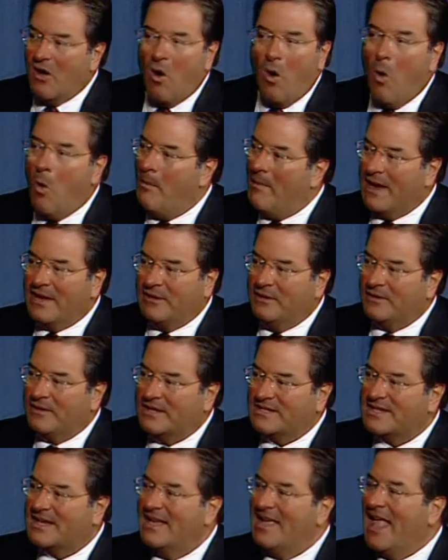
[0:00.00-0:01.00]
Oh my
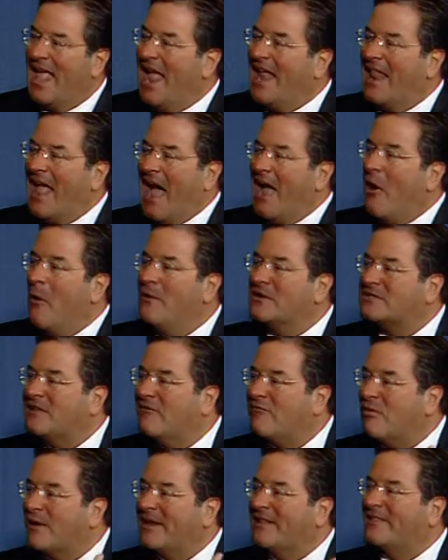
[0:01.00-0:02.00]
goodness. And I always
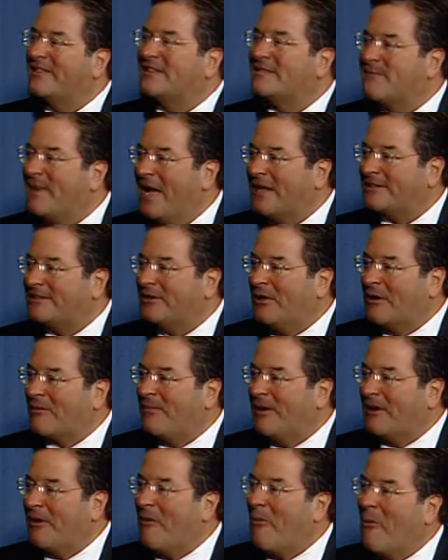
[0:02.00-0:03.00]
love bringing things back to Long
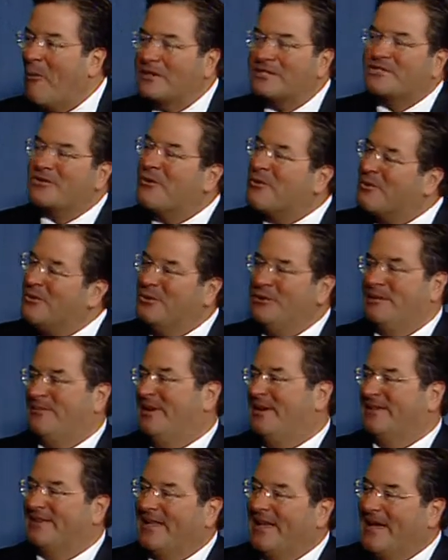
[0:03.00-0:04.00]
Meadow. What's so cool
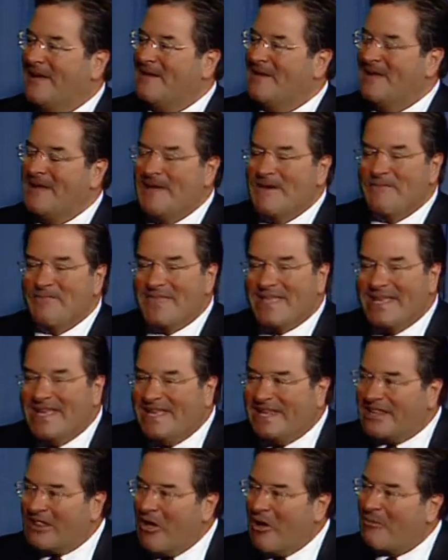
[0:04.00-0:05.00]
about that?
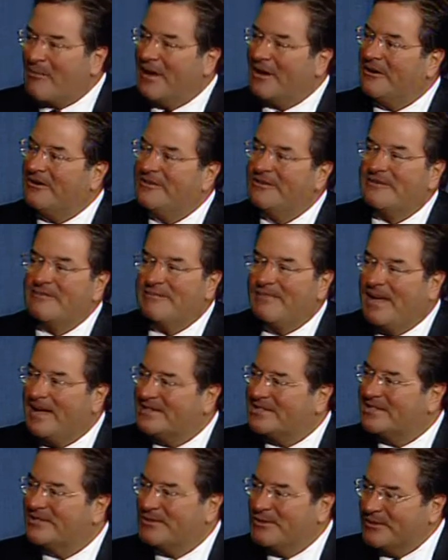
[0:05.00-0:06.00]
In Long Meadow,
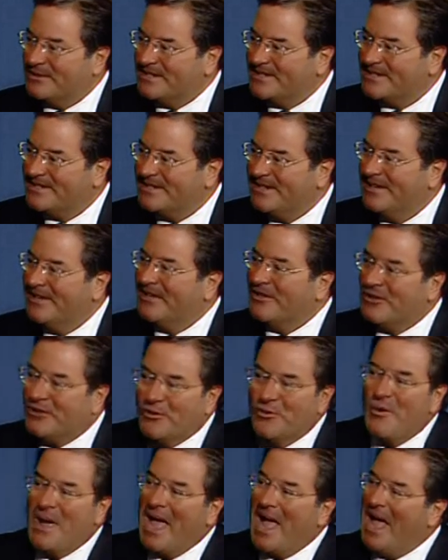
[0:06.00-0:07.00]
Massachusetts,
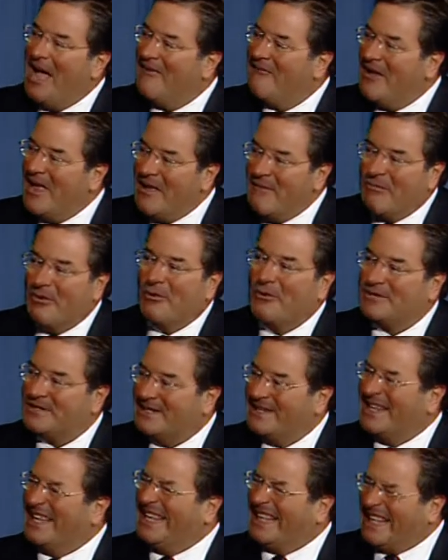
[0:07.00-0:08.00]
you have a
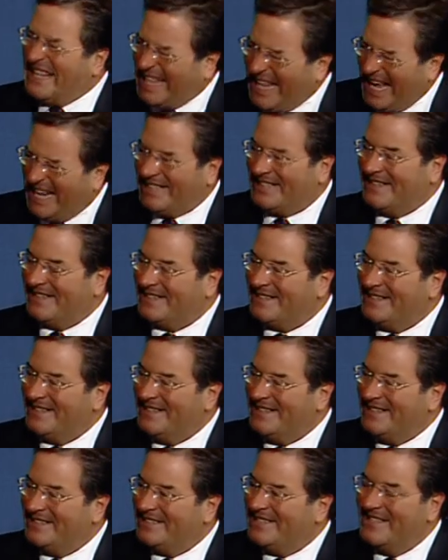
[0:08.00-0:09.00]
person elected
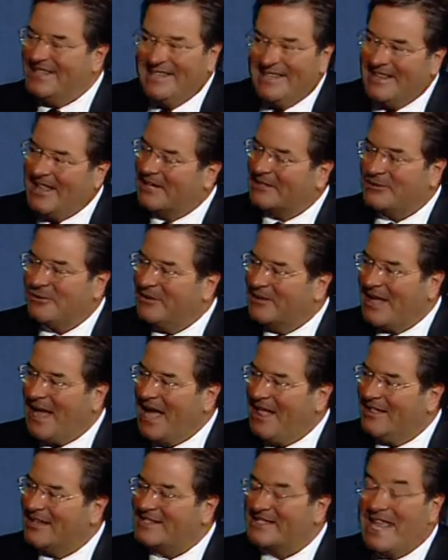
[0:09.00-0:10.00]
to the Electoral
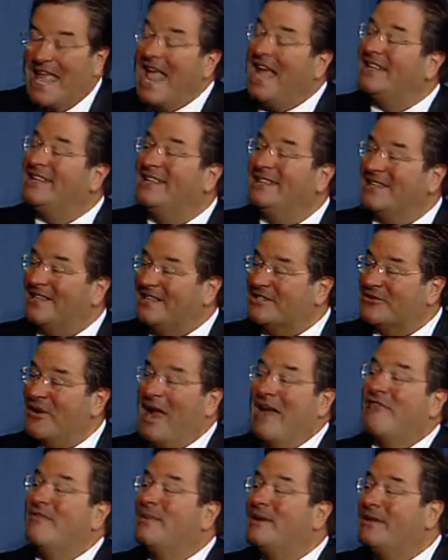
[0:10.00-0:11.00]
College. Candy Glazer.
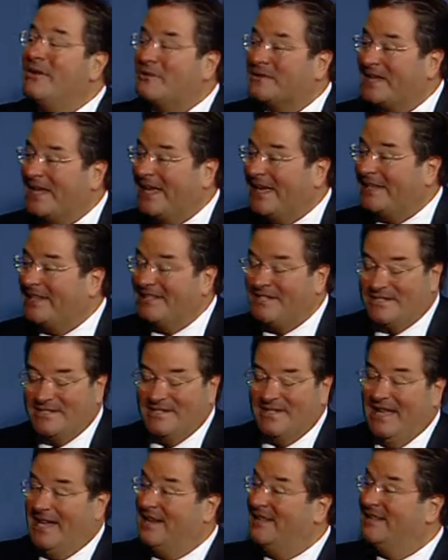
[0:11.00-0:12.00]
Everybody knows Candy. She's
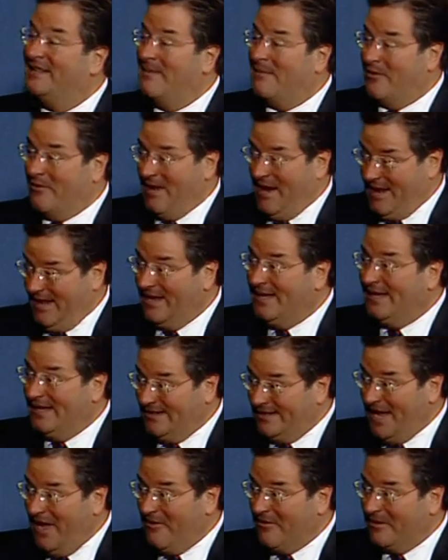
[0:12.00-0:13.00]
the head of the Democratic
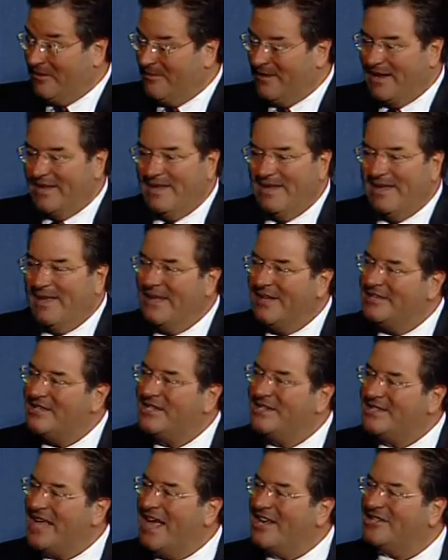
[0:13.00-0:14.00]
Town Committee, and
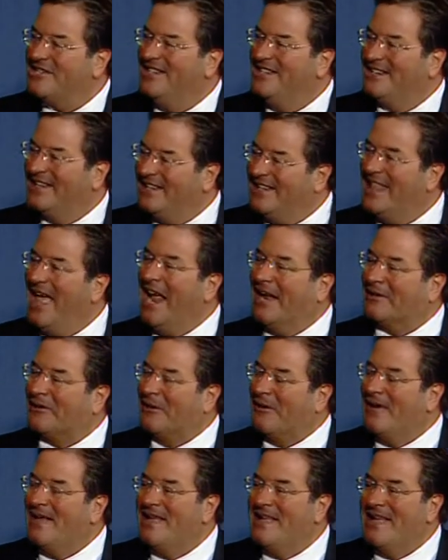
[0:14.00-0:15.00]
she's actually an
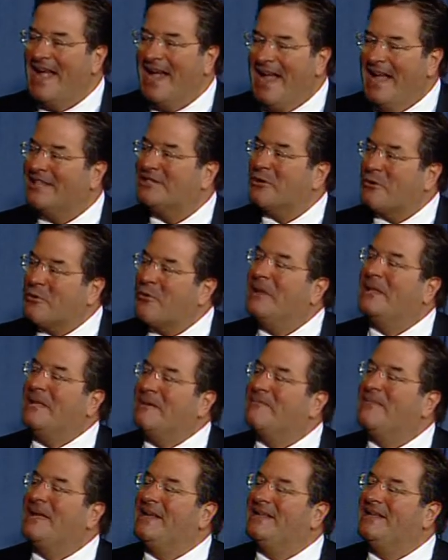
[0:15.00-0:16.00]
elector. It's a really
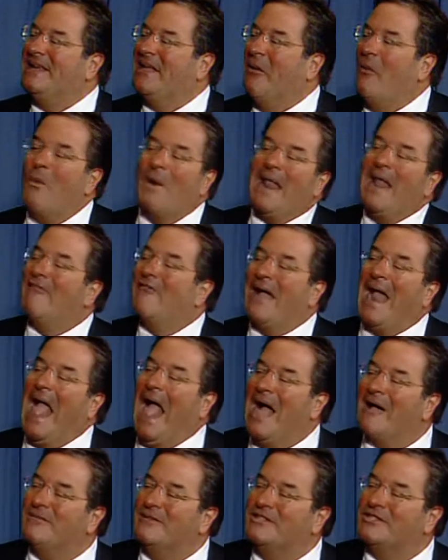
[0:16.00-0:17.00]
big deal. Whatever
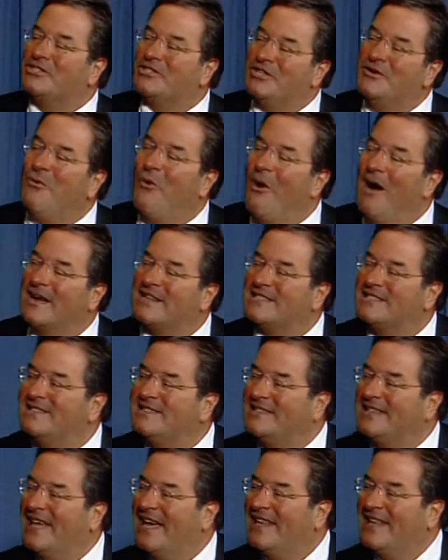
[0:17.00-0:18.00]
happens, she walks
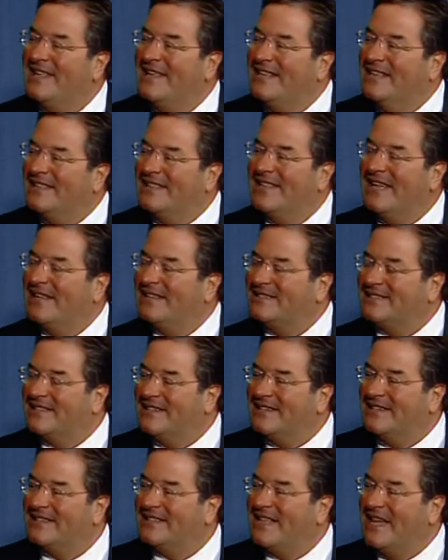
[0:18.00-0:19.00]
into
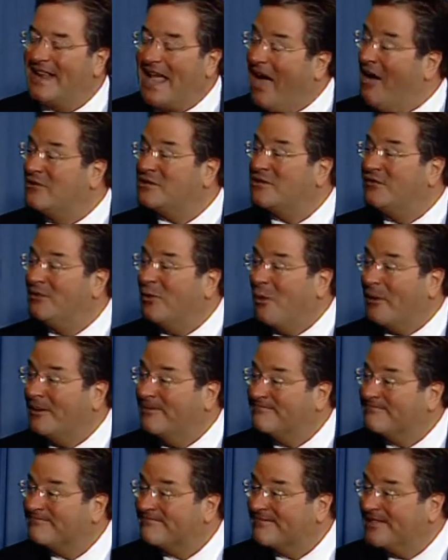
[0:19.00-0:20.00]
that House floor,
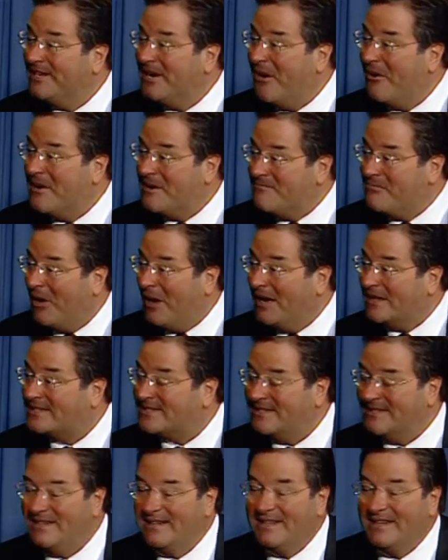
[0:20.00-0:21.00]
in
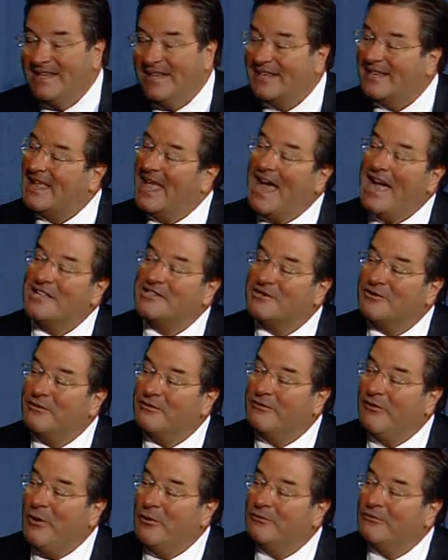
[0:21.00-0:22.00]
Boston, and casts her
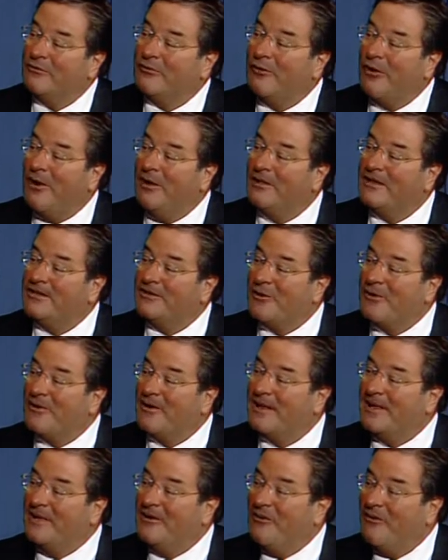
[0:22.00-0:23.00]
vote for all
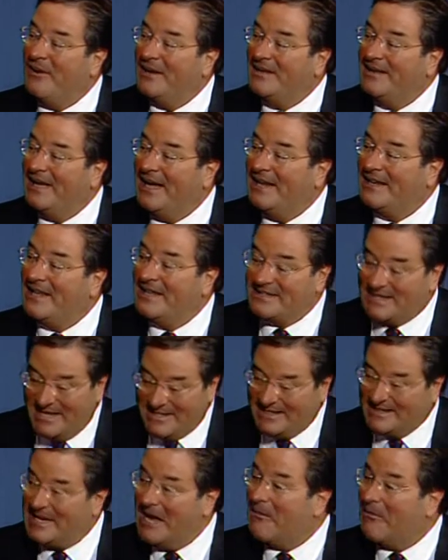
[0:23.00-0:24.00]
eternity and whatnot as
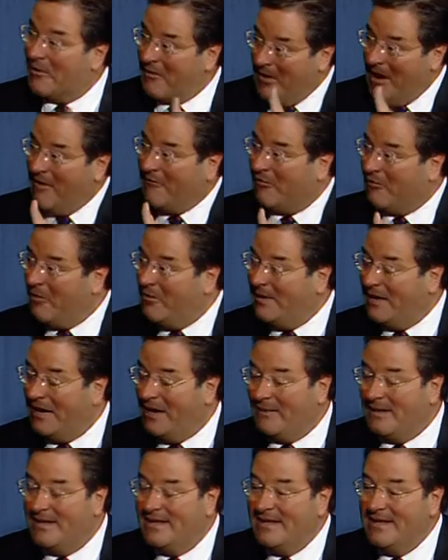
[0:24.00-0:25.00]
a Democrat for
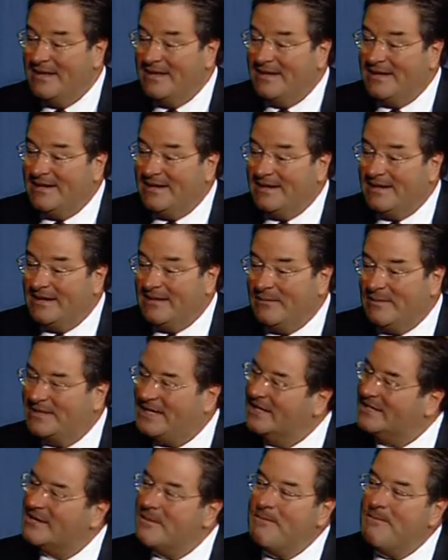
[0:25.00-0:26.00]
Obama. But
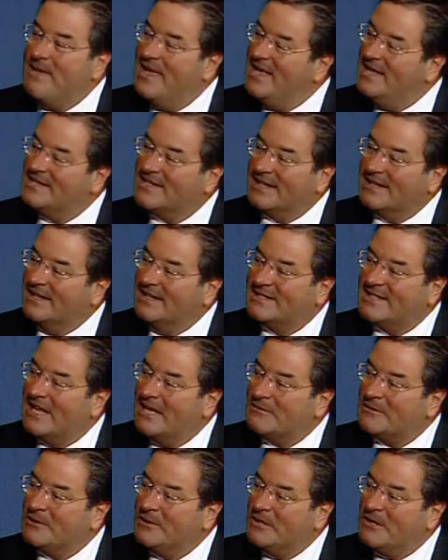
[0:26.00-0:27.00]
that's amazing. It's
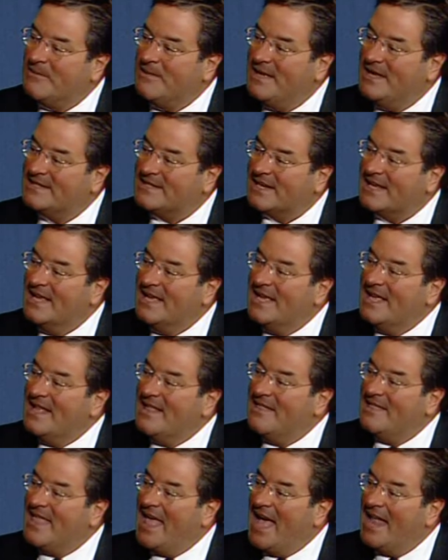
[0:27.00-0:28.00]
absolutely amazing
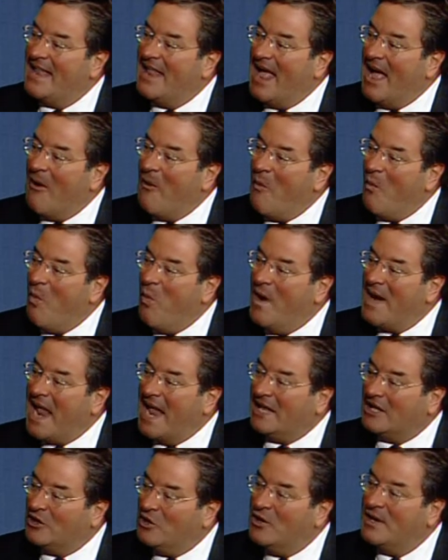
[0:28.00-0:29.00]
that when I
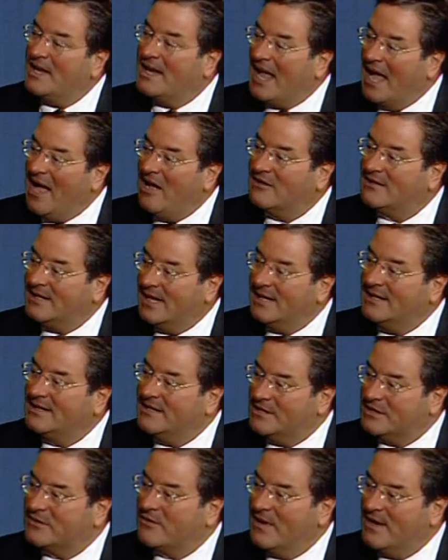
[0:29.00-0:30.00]
look at how tight
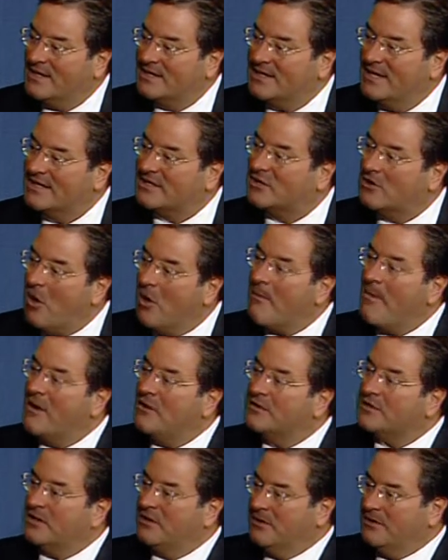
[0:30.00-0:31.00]
this race is, Long Meadow
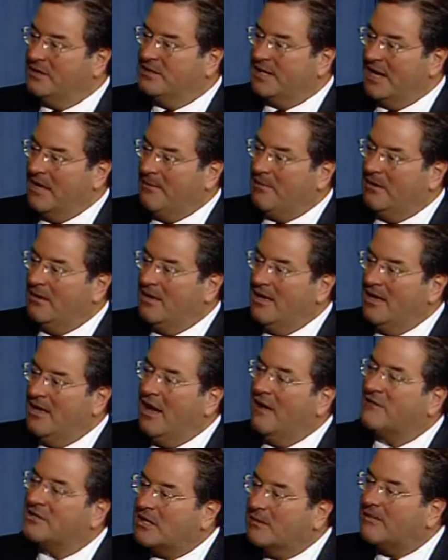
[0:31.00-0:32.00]
is a good example
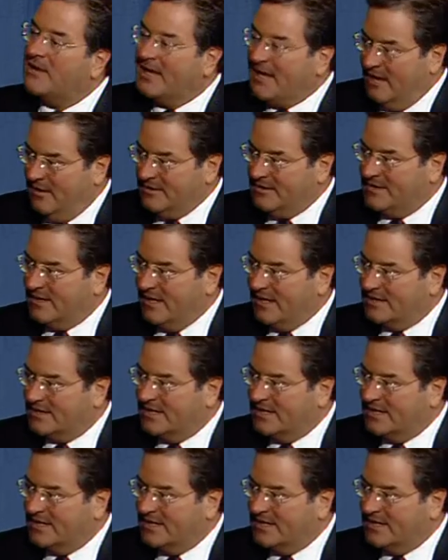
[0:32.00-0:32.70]
of something else that I see.